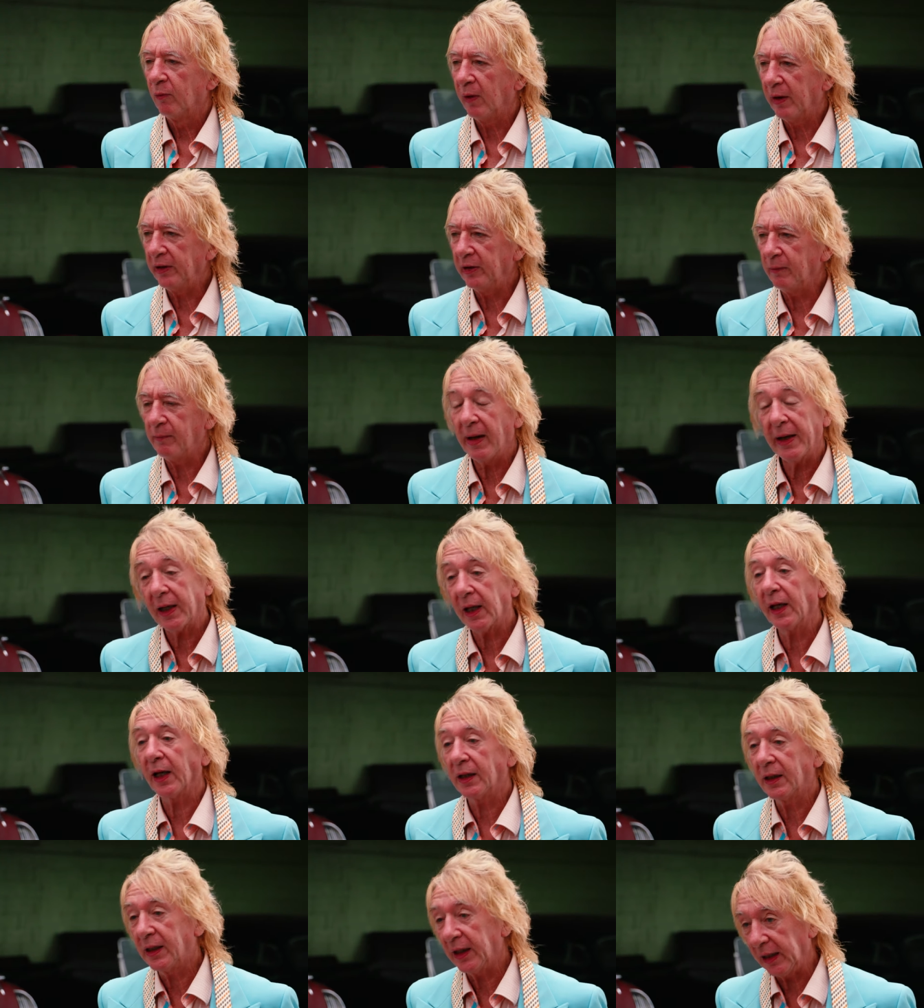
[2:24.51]
when you're
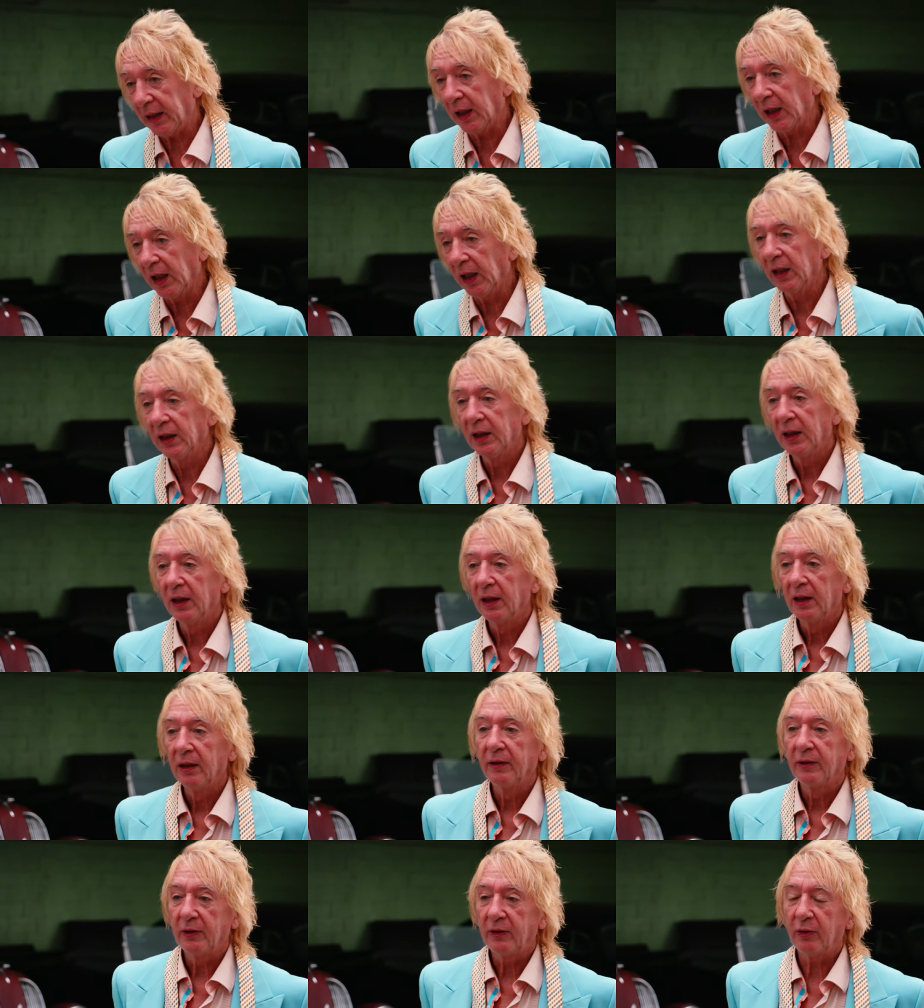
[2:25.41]
making a deal,
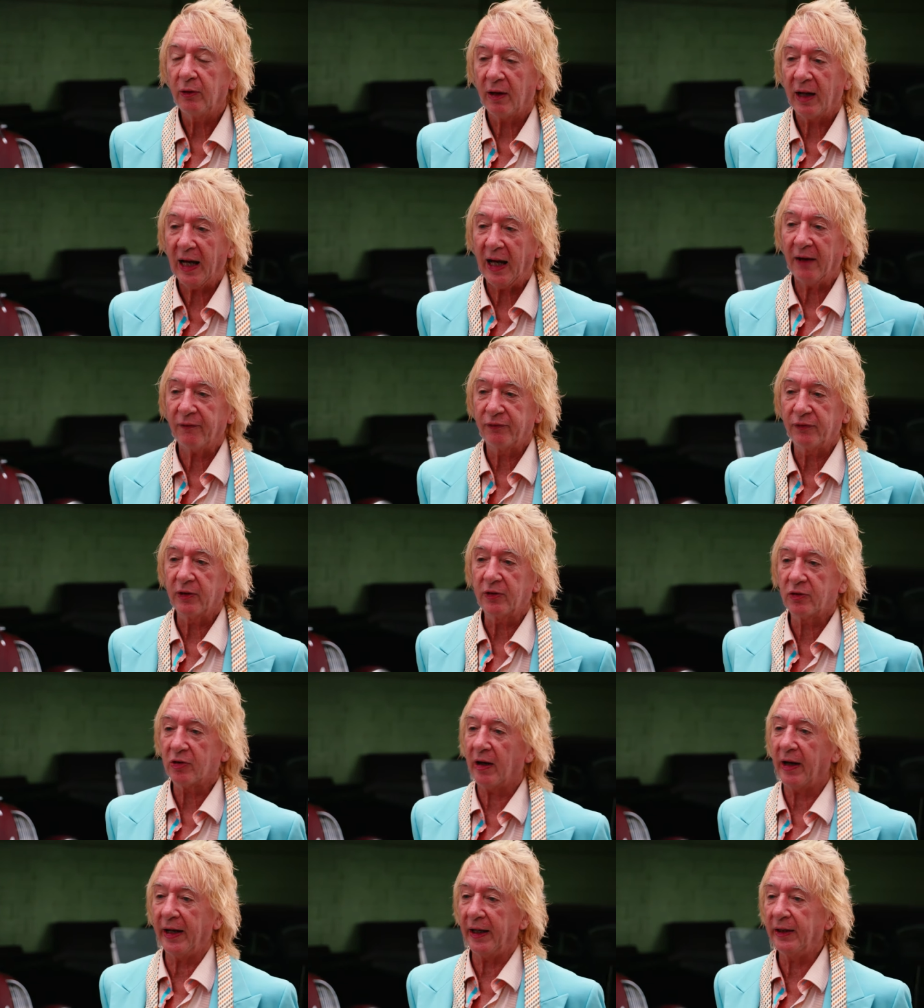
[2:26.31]
you have to
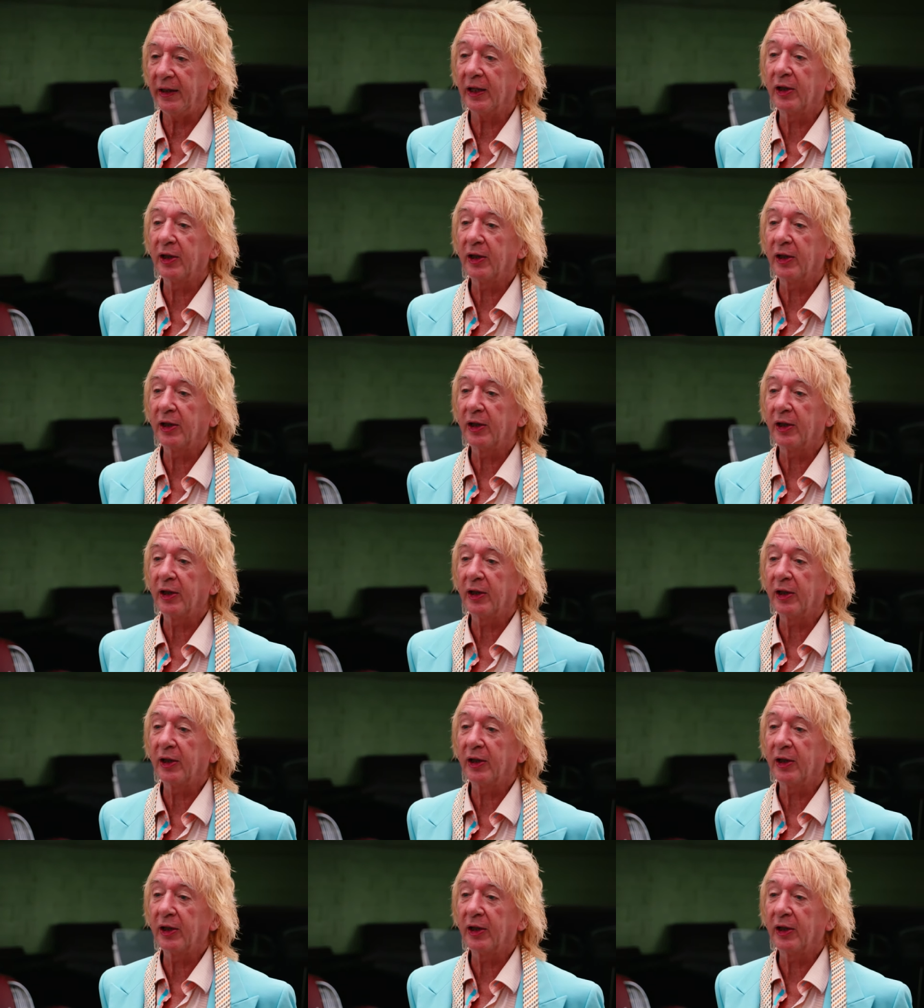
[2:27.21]
try and